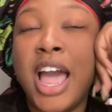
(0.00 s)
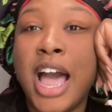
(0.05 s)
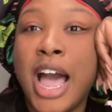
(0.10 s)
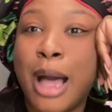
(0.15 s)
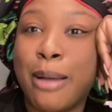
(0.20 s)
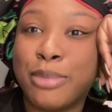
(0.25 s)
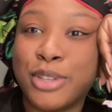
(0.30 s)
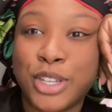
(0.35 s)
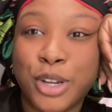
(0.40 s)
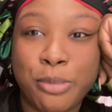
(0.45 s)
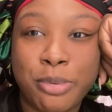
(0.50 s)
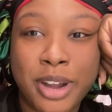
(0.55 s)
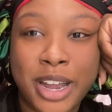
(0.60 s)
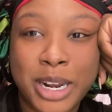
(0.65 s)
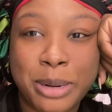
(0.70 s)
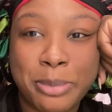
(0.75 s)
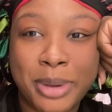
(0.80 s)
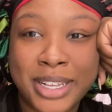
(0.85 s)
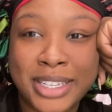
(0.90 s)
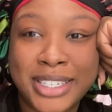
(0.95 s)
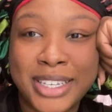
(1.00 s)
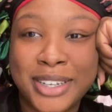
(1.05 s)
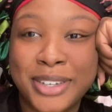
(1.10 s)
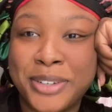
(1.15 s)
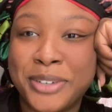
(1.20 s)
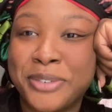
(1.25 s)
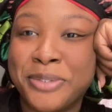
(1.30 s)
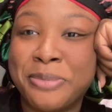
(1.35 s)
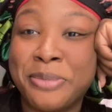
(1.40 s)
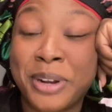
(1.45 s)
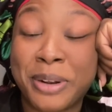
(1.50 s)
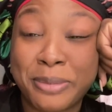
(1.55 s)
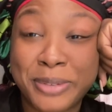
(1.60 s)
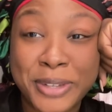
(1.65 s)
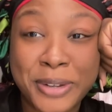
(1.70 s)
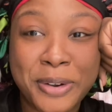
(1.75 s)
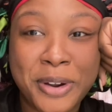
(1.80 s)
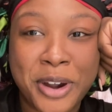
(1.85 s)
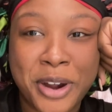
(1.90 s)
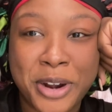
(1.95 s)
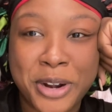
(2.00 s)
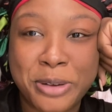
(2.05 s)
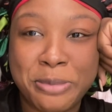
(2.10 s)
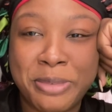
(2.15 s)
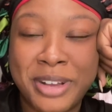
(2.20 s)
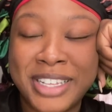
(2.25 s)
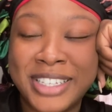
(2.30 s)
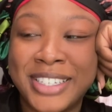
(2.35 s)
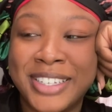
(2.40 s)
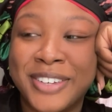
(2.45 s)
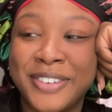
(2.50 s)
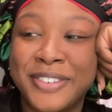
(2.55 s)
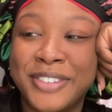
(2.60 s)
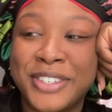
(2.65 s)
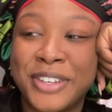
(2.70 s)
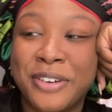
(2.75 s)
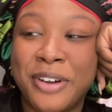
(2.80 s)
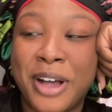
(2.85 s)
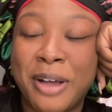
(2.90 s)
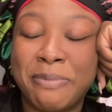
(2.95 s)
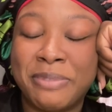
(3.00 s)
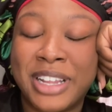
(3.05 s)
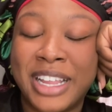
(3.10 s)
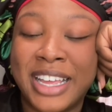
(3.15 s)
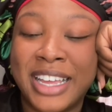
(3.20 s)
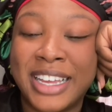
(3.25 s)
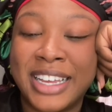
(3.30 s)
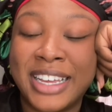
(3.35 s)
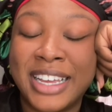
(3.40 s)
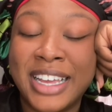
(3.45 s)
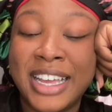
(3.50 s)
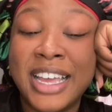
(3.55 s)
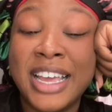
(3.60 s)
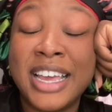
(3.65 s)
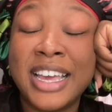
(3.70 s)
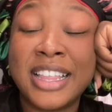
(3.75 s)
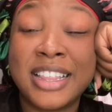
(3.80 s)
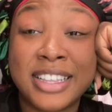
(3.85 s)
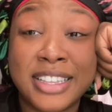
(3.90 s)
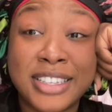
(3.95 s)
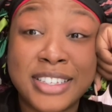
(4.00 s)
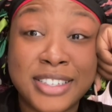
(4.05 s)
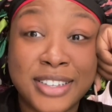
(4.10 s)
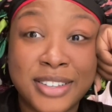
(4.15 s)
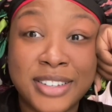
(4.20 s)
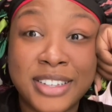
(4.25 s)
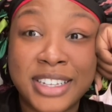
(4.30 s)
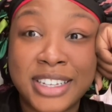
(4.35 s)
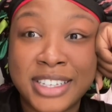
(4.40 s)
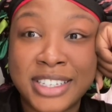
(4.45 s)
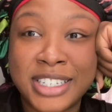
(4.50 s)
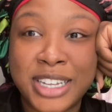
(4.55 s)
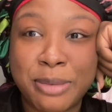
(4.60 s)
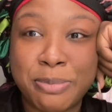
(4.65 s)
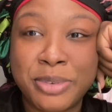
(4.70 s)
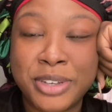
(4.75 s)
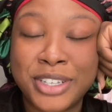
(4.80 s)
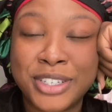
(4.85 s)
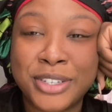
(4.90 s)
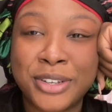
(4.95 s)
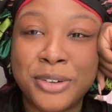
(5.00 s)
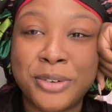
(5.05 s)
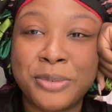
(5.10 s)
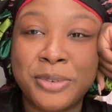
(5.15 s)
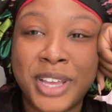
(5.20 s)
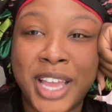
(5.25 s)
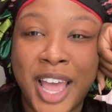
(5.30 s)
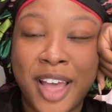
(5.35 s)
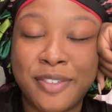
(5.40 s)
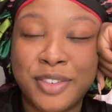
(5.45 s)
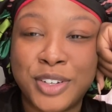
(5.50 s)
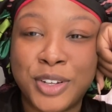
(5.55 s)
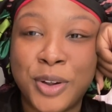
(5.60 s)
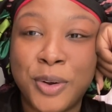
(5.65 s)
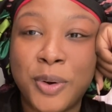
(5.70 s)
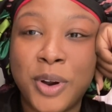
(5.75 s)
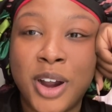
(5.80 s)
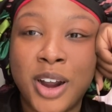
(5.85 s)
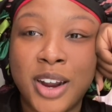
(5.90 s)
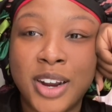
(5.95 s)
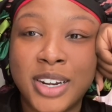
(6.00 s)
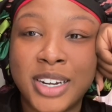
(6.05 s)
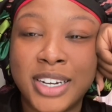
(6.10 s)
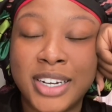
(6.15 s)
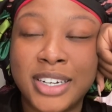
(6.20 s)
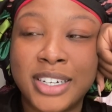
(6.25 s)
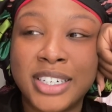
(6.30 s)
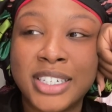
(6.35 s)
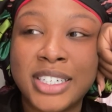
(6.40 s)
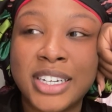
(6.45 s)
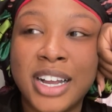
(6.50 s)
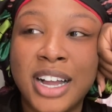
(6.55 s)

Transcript: I'm so proud of myself, but I'm so hard on myself. So I'm like, this is only a stepping stone. We have to go harder.